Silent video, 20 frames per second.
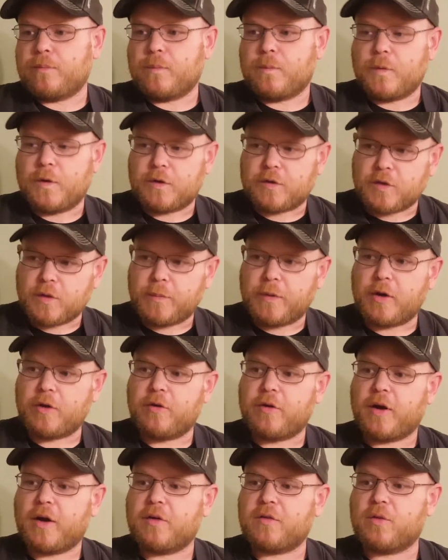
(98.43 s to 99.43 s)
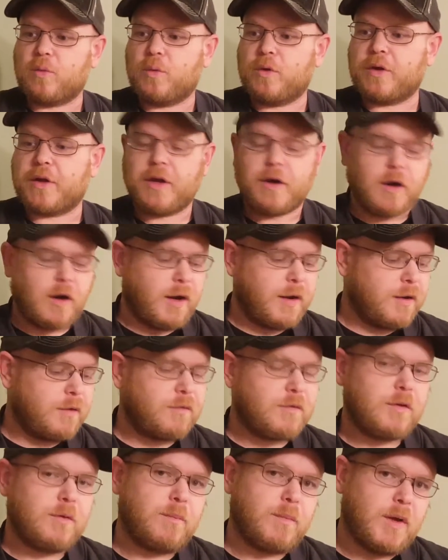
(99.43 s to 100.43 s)
There are some hair dryers that will get hot
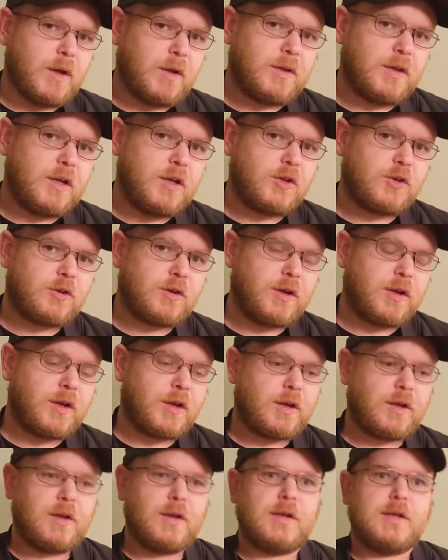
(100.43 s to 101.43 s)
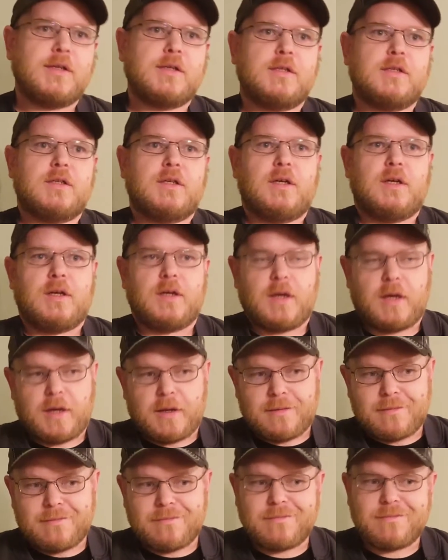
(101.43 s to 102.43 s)
enough to melt heat shrink.
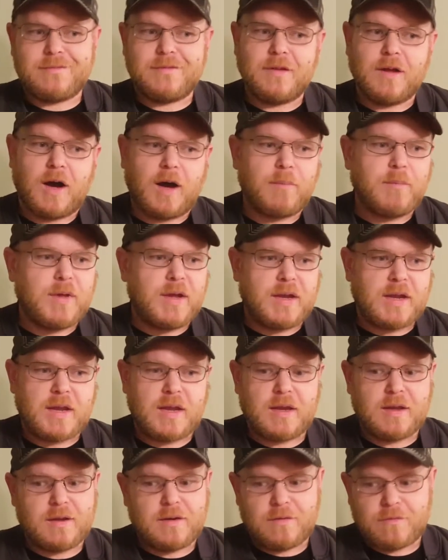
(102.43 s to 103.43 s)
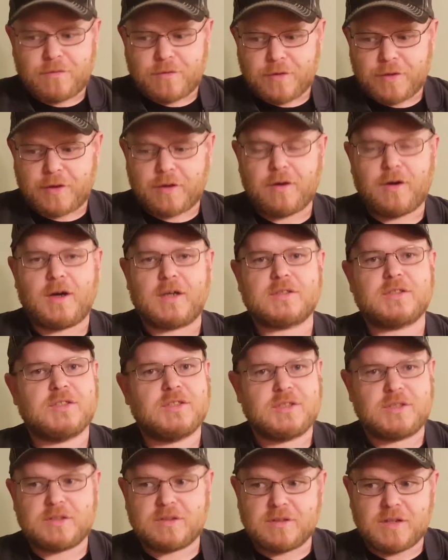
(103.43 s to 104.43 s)
Not many, and for the cost,
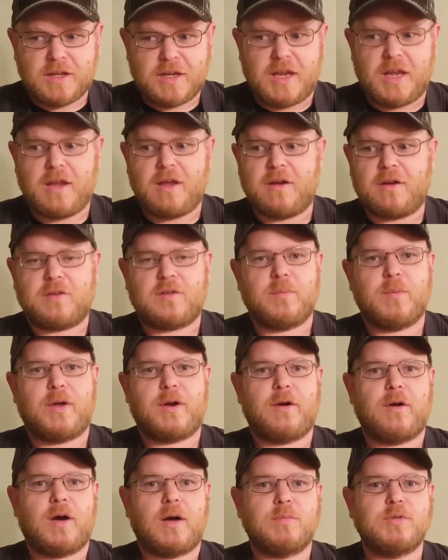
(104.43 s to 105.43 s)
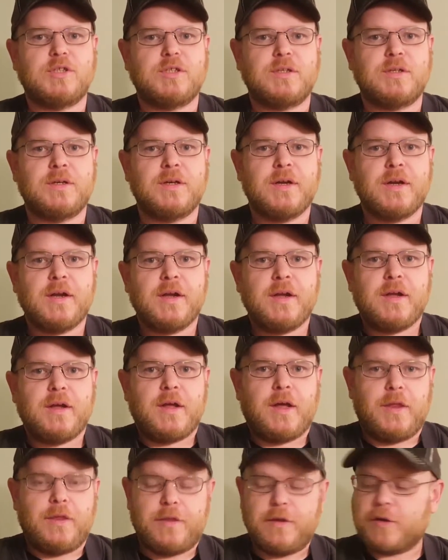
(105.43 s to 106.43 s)
just a heat gun is a better option.
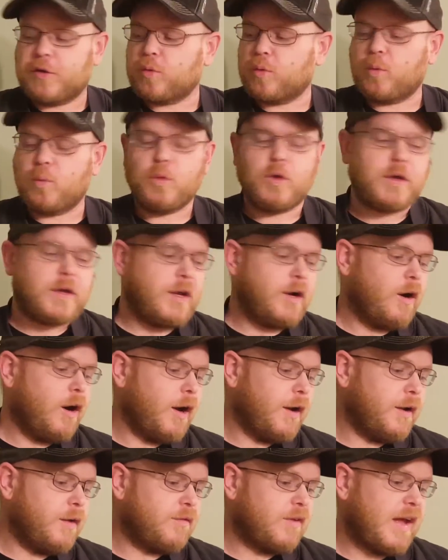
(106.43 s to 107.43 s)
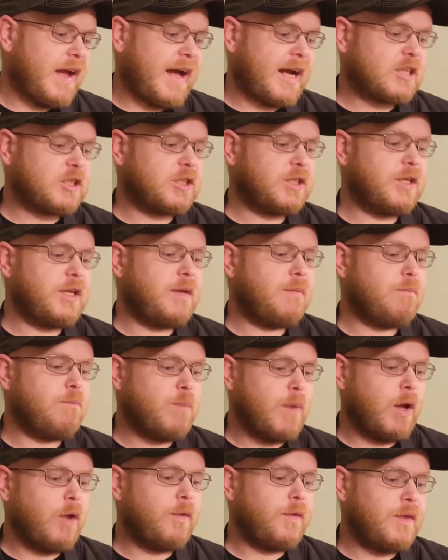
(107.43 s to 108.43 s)
This one will get hot enough to actually
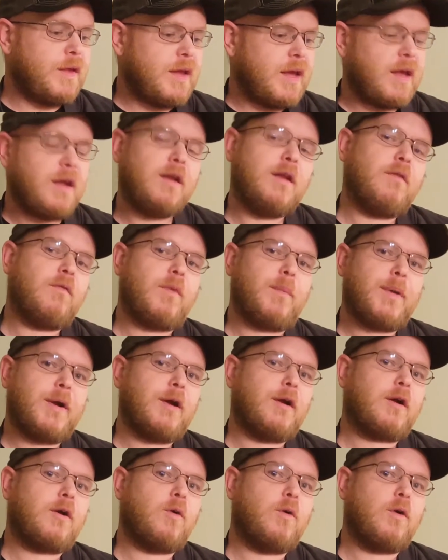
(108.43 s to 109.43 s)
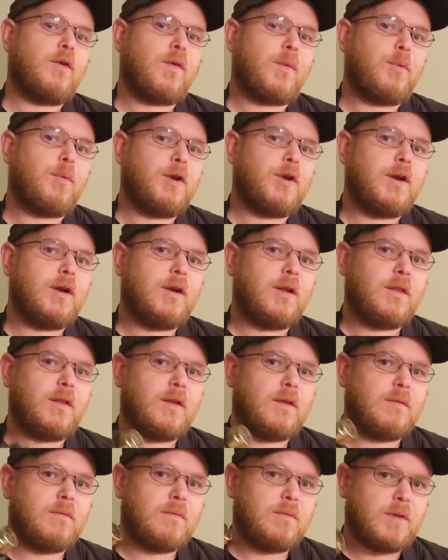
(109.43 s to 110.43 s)
melt the end of the paracord if I put it
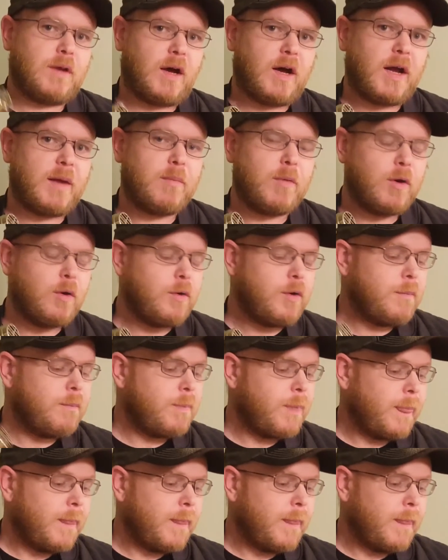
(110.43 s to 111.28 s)
into the high mode.